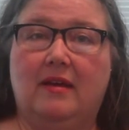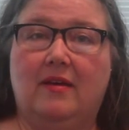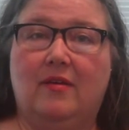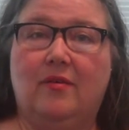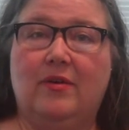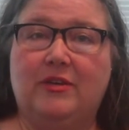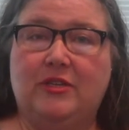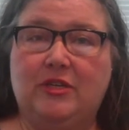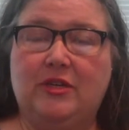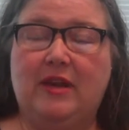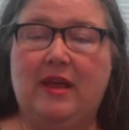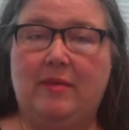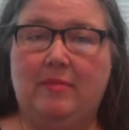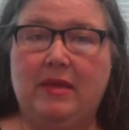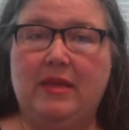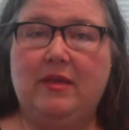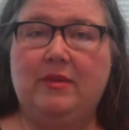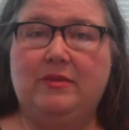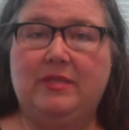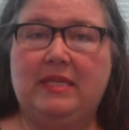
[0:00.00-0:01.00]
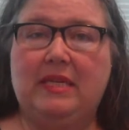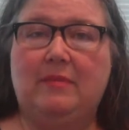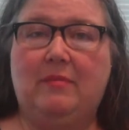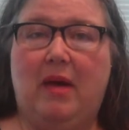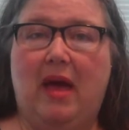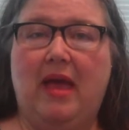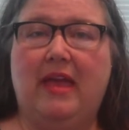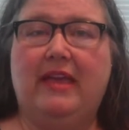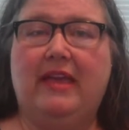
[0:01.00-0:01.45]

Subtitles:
Or should I be using my